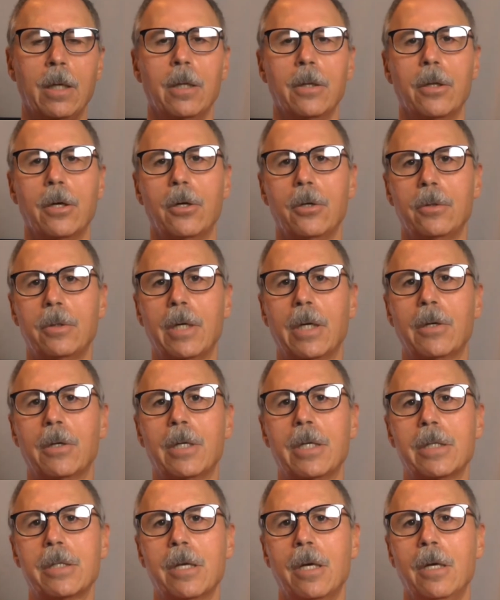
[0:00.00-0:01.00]
The hotel
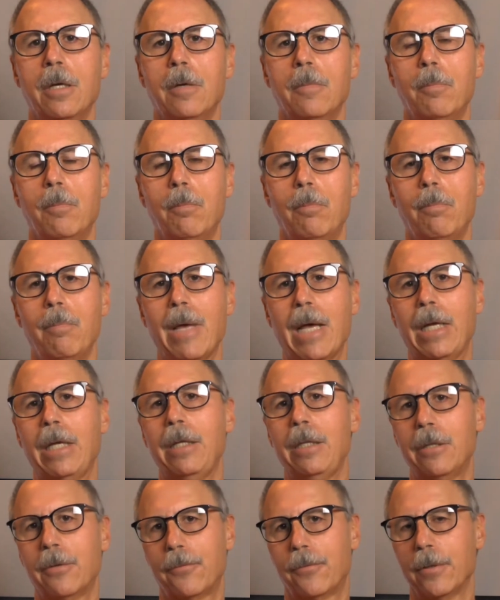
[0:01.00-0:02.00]
has many
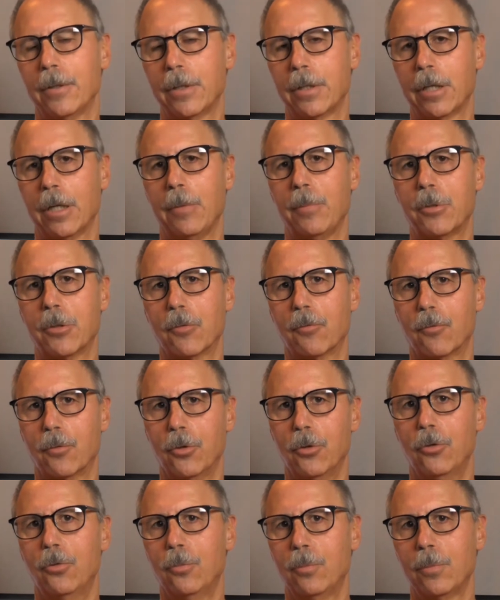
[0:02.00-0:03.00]
different types of
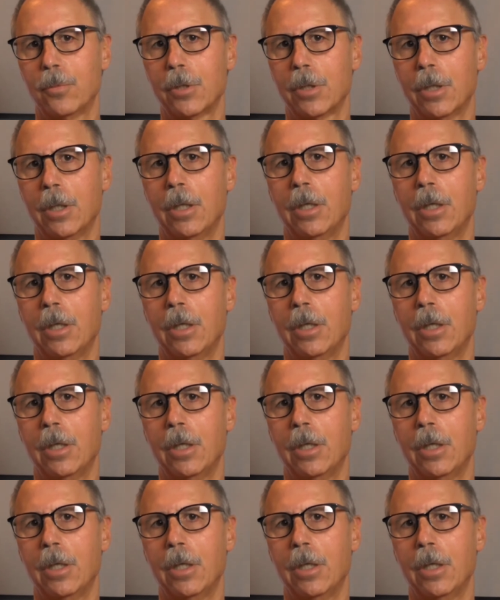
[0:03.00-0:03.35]
rooms